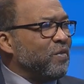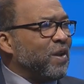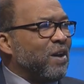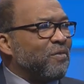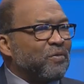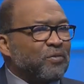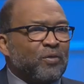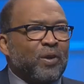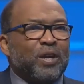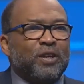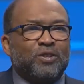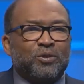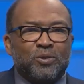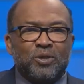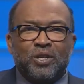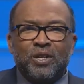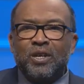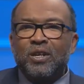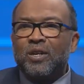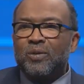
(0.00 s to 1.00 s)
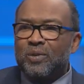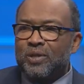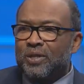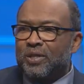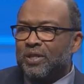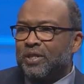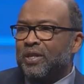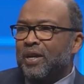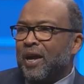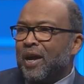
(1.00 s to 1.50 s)
You've got friends who are dealing with
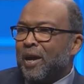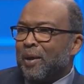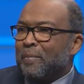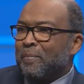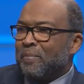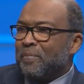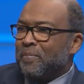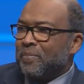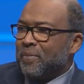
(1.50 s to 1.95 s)
this gap.